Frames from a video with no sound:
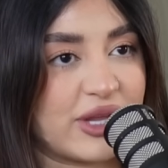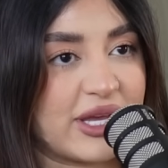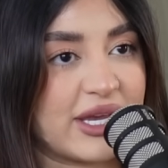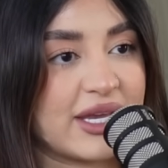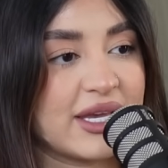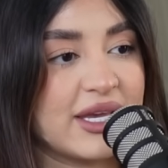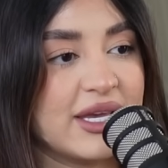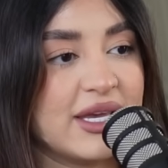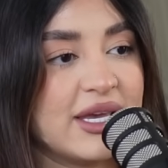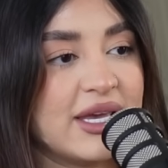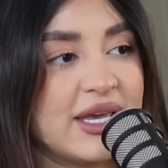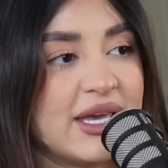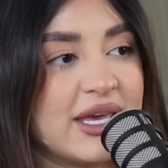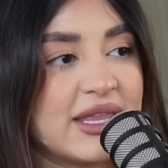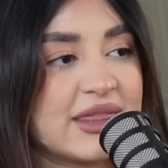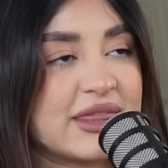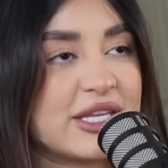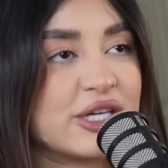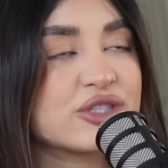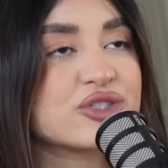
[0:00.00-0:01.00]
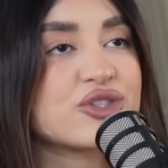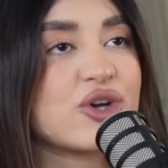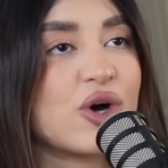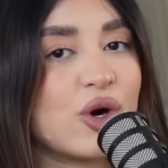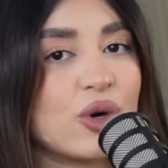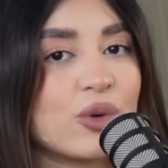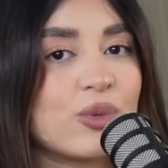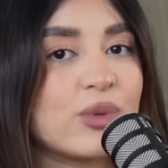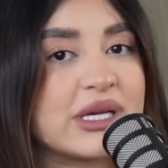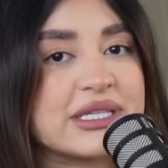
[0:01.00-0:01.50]
Like, there's
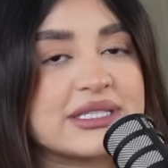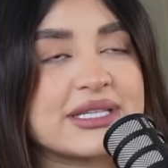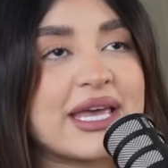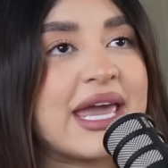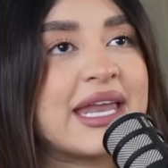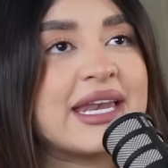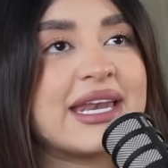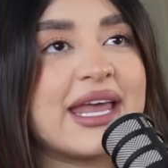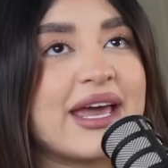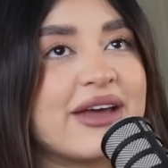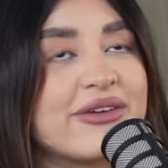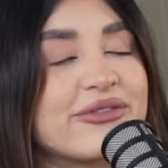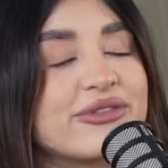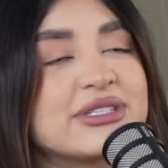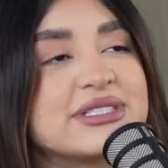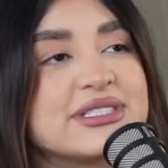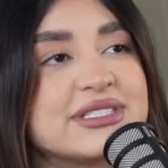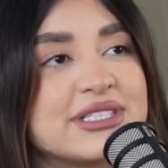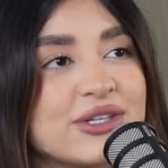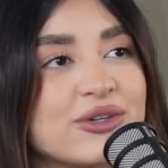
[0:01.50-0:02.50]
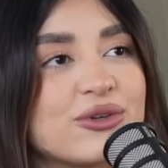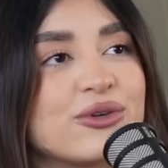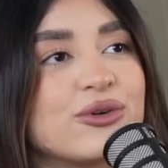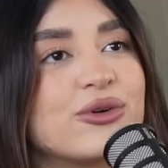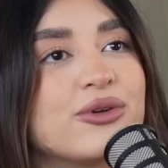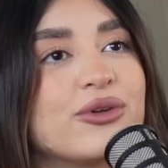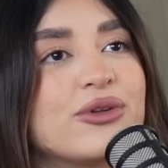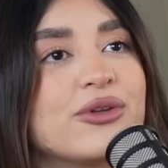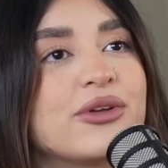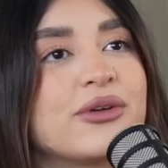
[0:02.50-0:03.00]
always in every
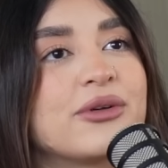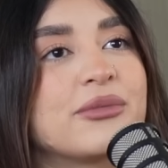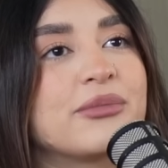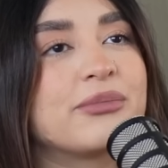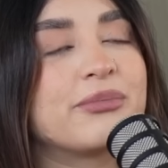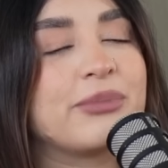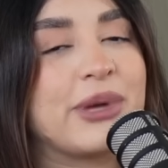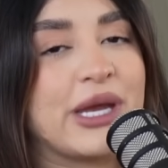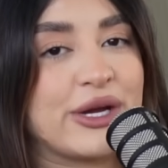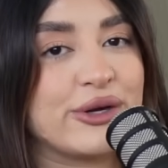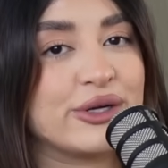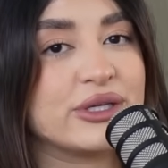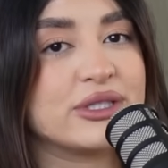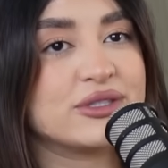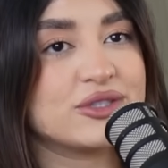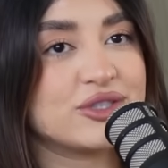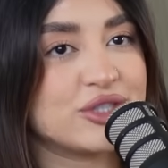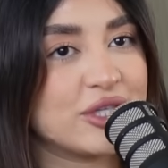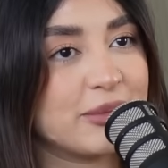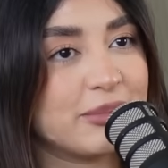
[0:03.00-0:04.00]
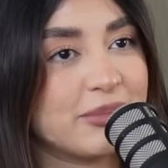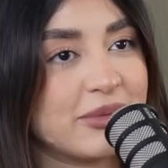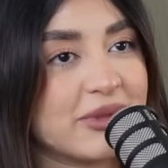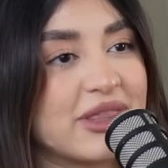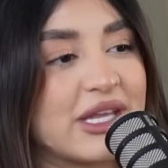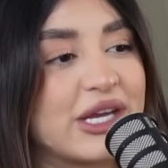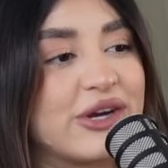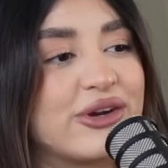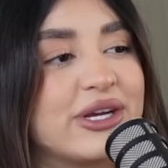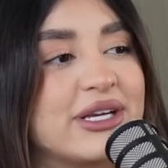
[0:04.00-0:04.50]
single parentship
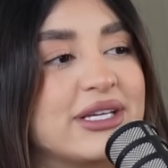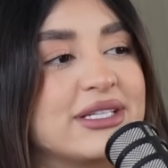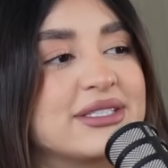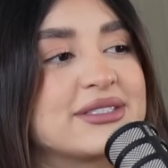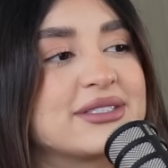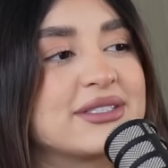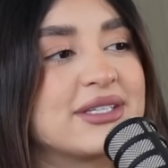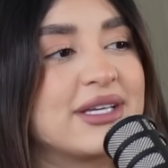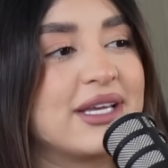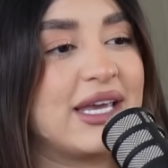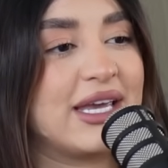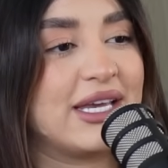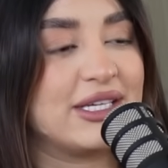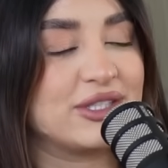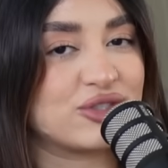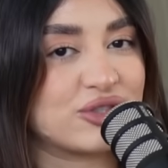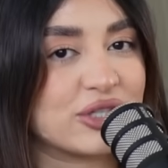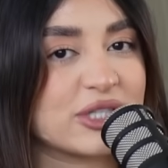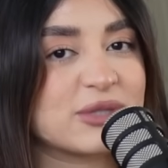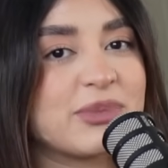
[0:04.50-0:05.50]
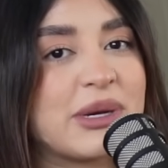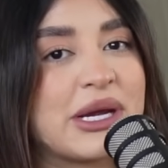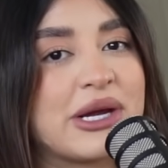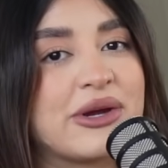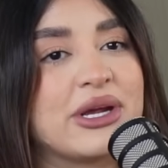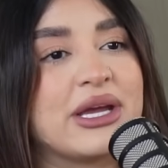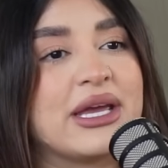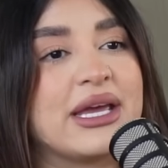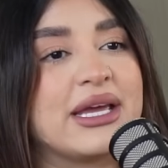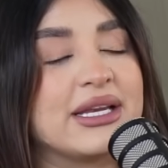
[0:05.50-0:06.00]
there is a strict
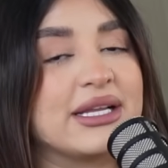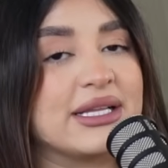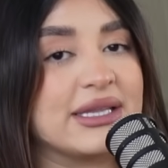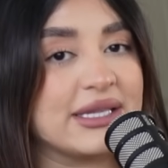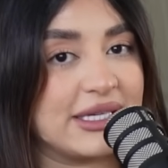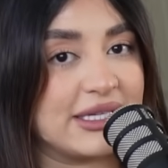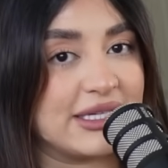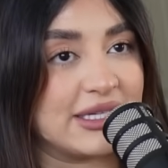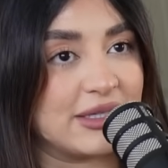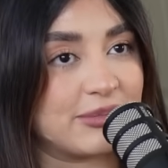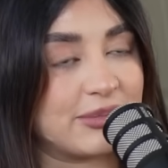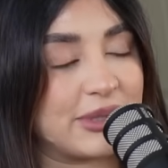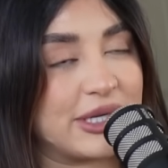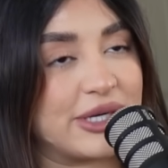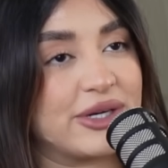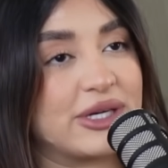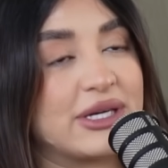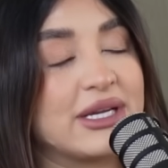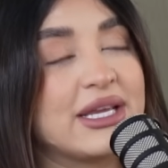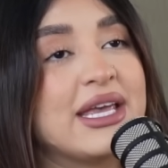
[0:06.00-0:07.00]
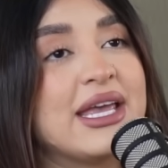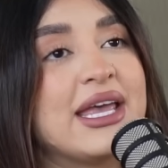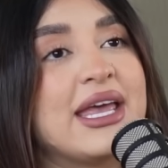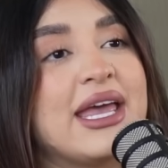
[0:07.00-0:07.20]
parent and a lenient parent.